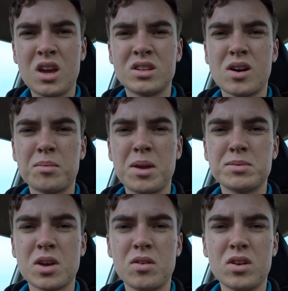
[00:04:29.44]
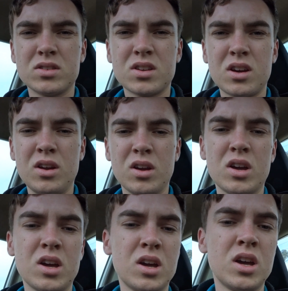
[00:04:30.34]
time keeps going on. So
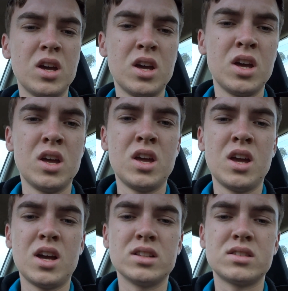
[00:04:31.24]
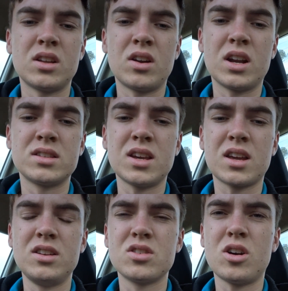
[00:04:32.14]
as I said, on our
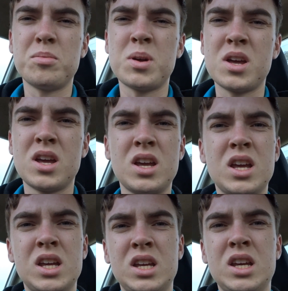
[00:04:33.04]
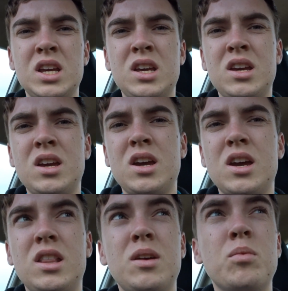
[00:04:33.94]
second job,
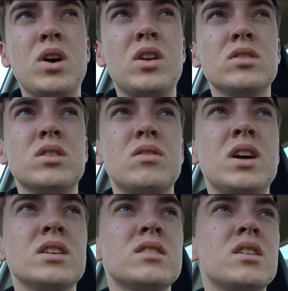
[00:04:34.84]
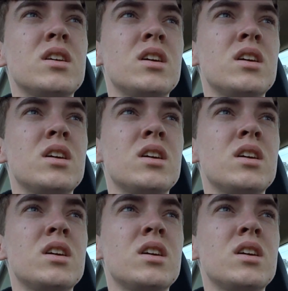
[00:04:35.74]
and then we'll head on to the rest.